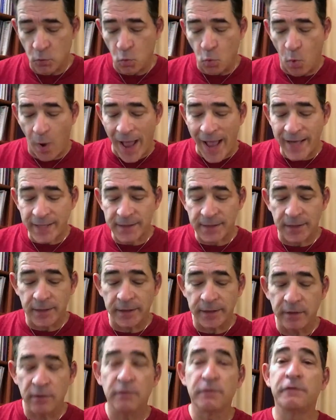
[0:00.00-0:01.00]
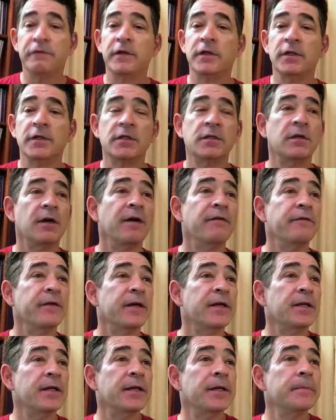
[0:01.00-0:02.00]
to wax a little
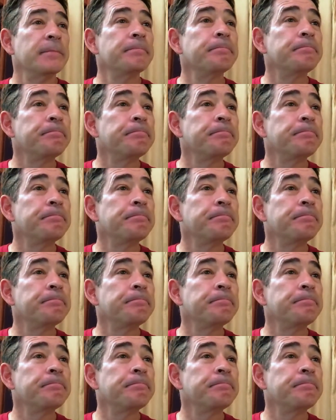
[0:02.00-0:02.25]
philosophically